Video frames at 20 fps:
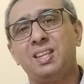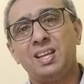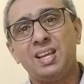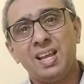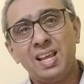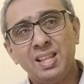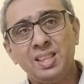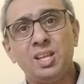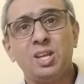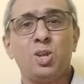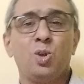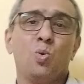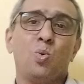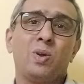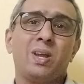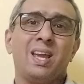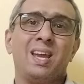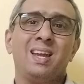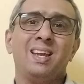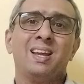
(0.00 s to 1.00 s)
In the
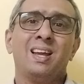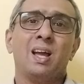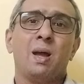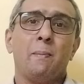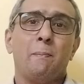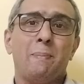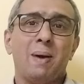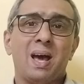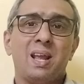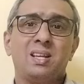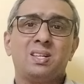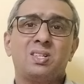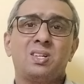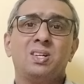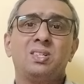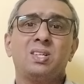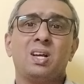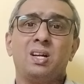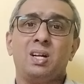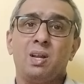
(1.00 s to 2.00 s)
UK,
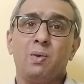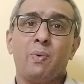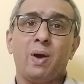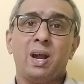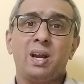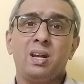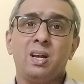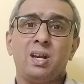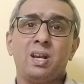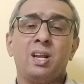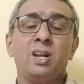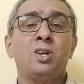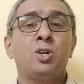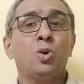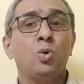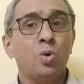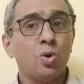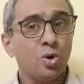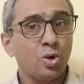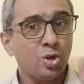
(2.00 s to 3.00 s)
barristers are divided
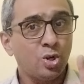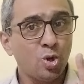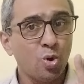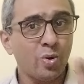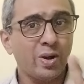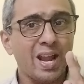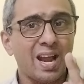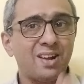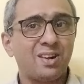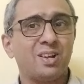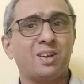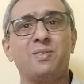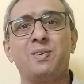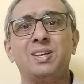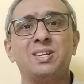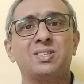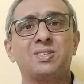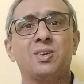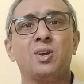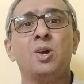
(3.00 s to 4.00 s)
into two
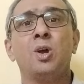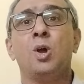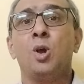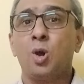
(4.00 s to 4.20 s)
categories: